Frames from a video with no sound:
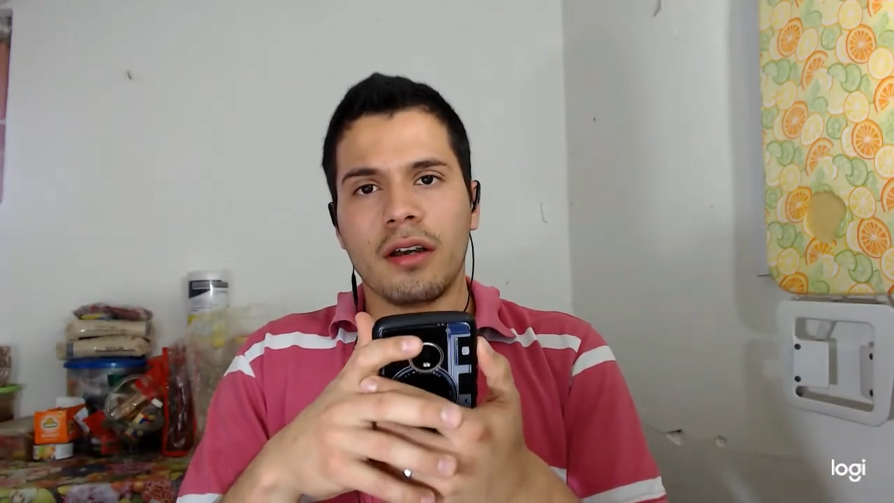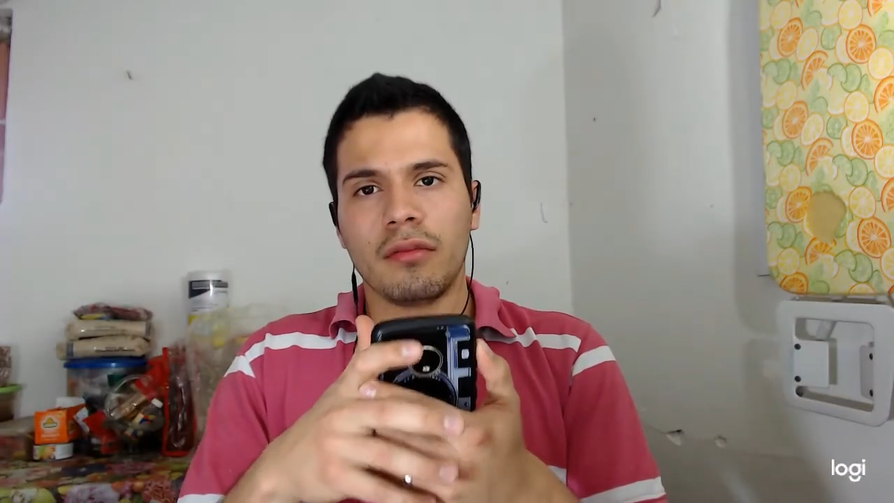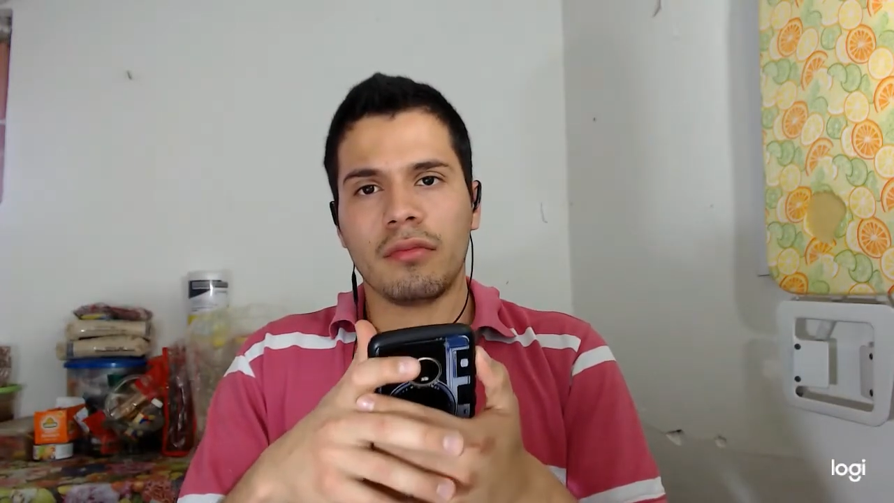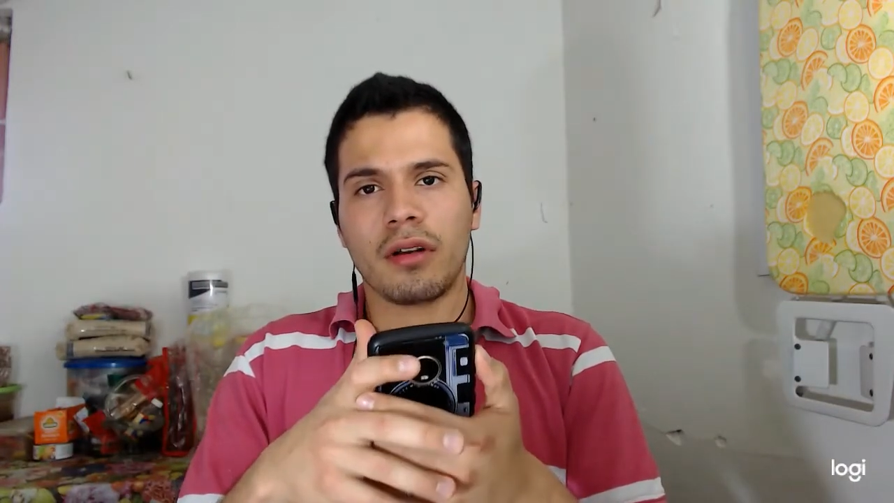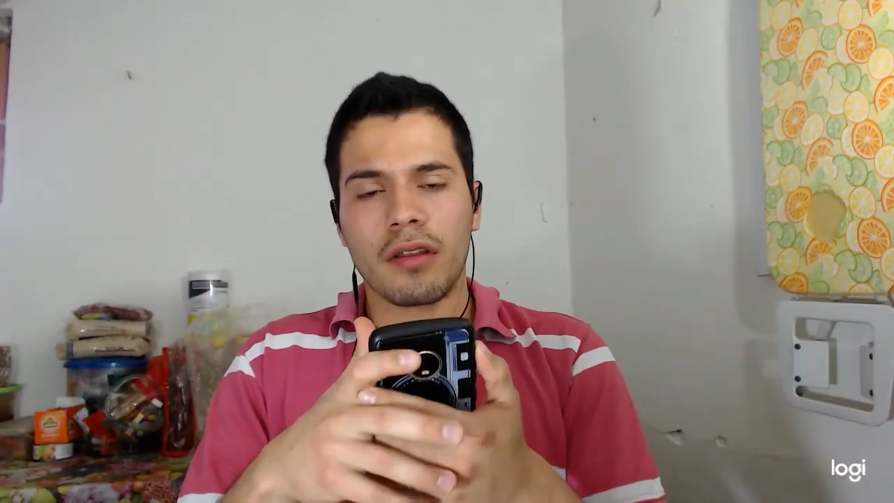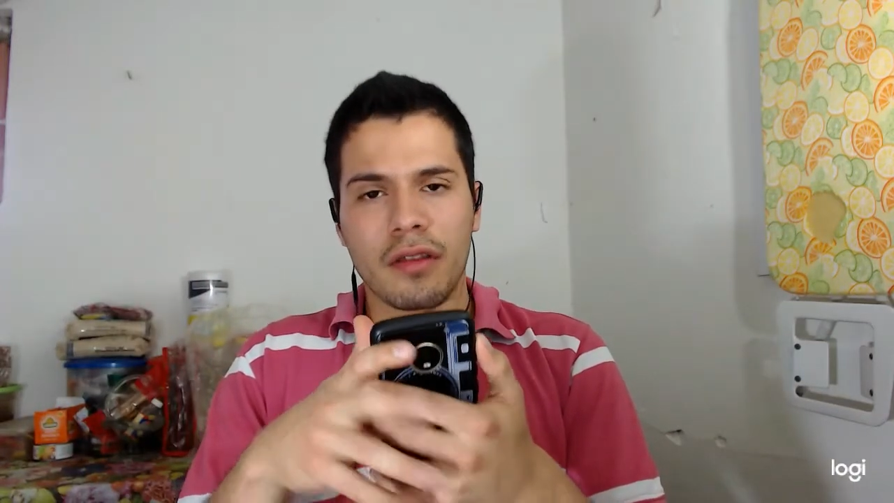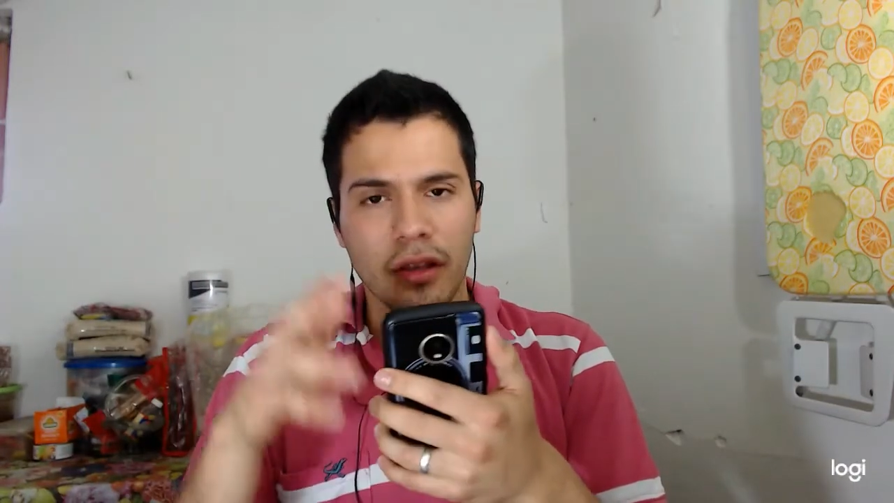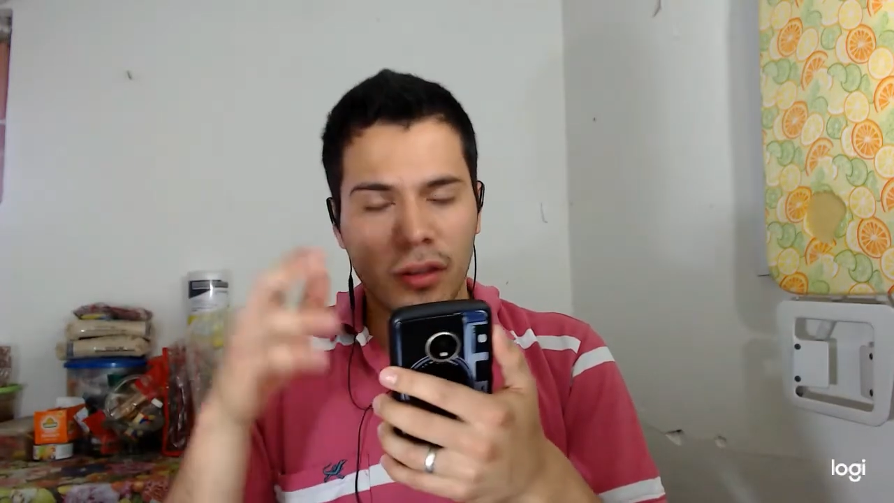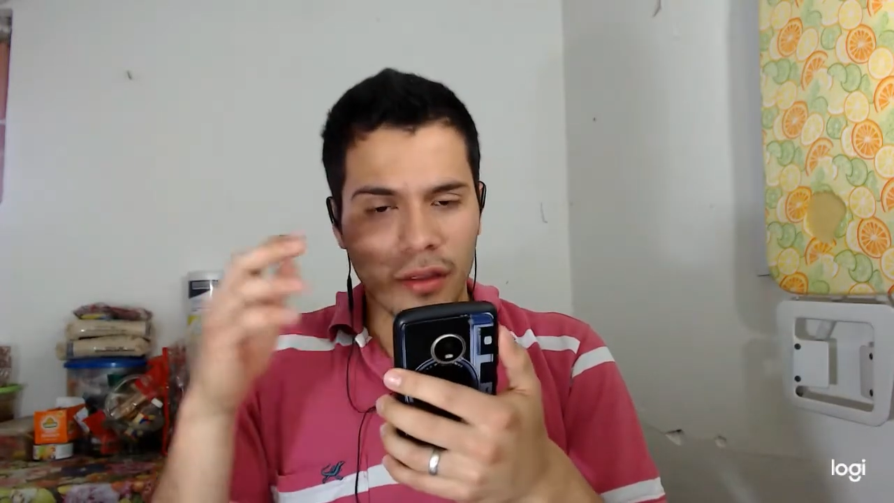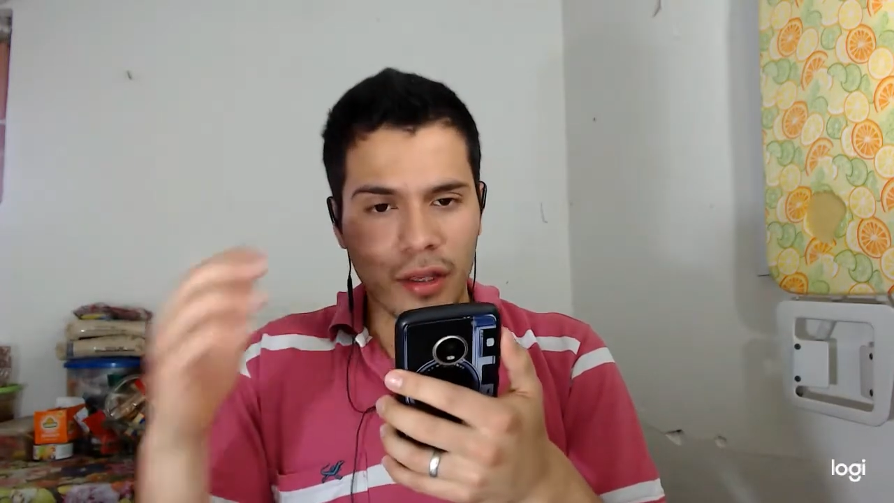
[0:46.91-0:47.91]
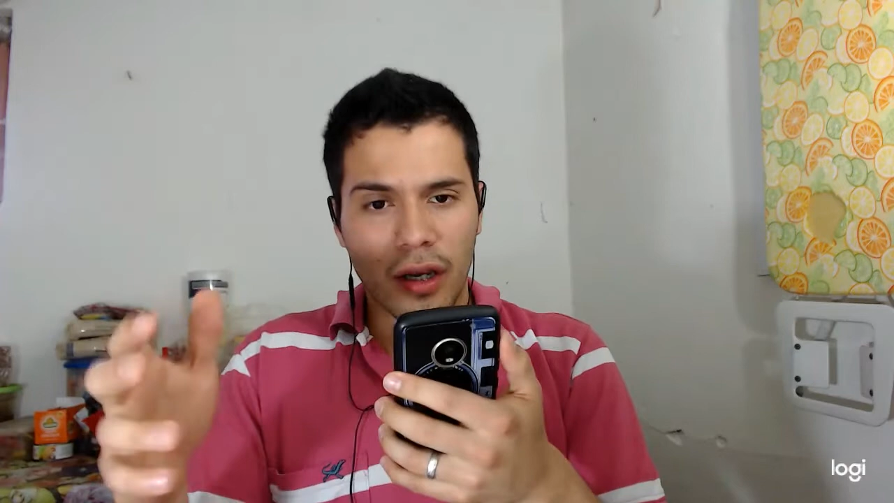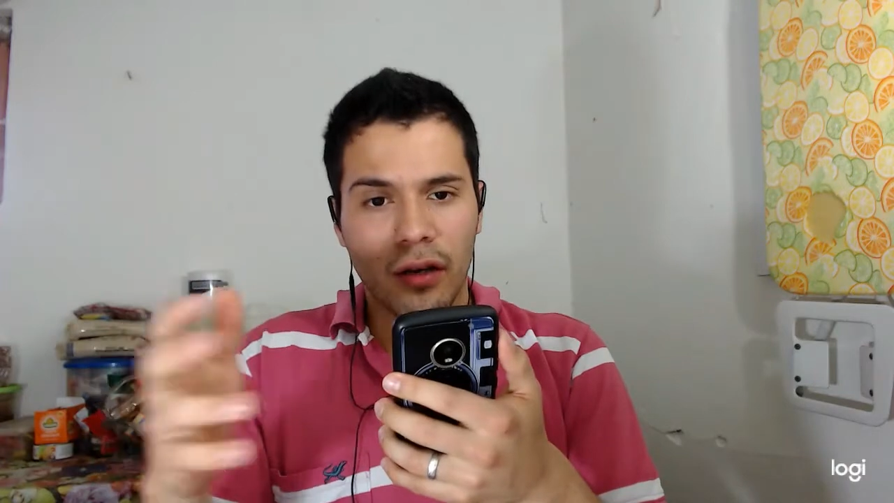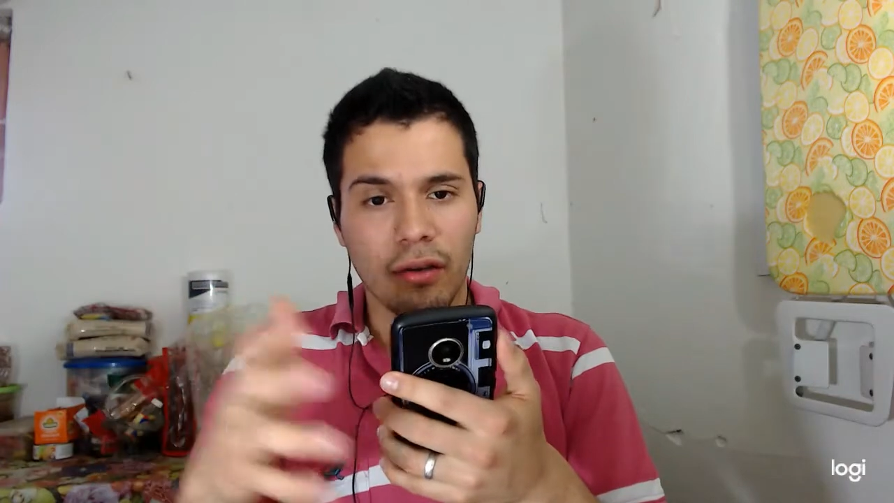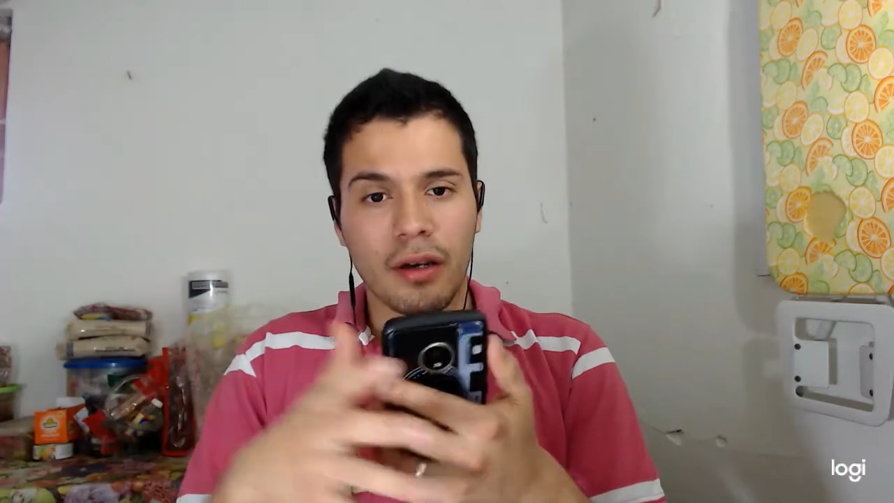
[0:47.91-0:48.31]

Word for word: but I think now